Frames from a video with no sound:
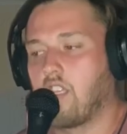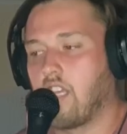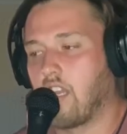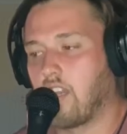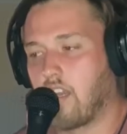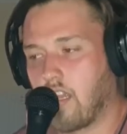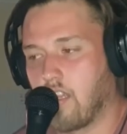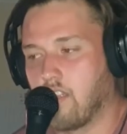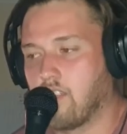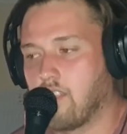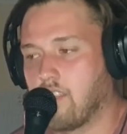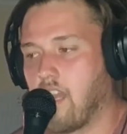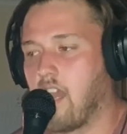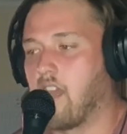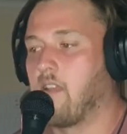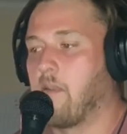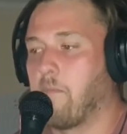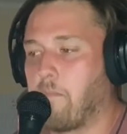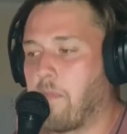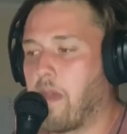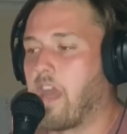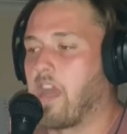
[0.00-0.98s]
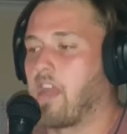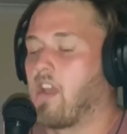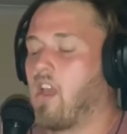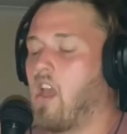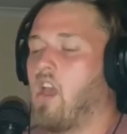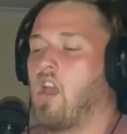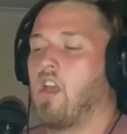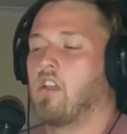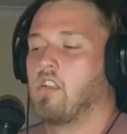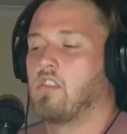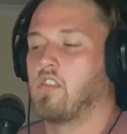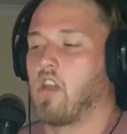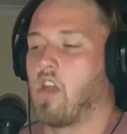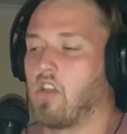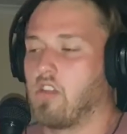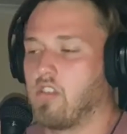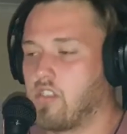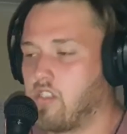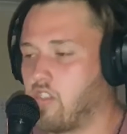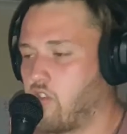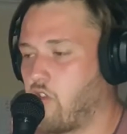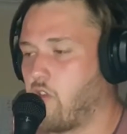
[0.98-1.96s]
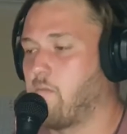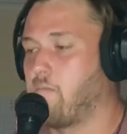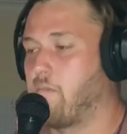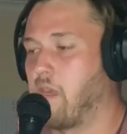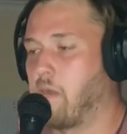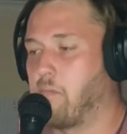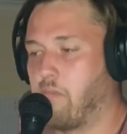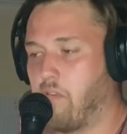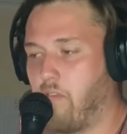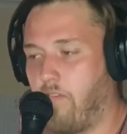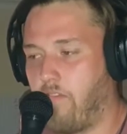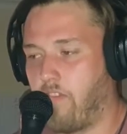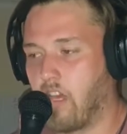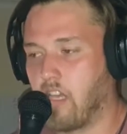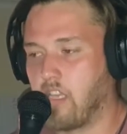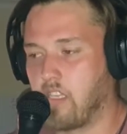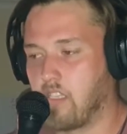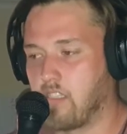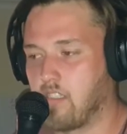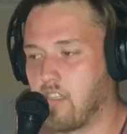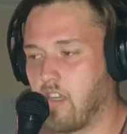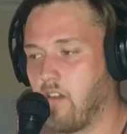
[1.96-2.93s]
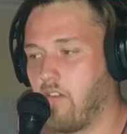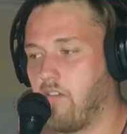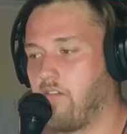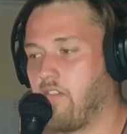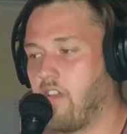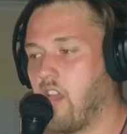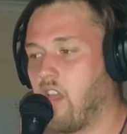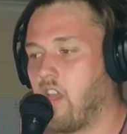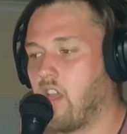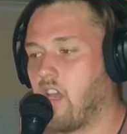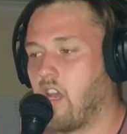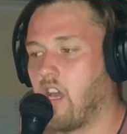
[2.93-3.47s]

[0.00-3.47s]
Get consent. Bang. Don't shoot people. Fuck yourself.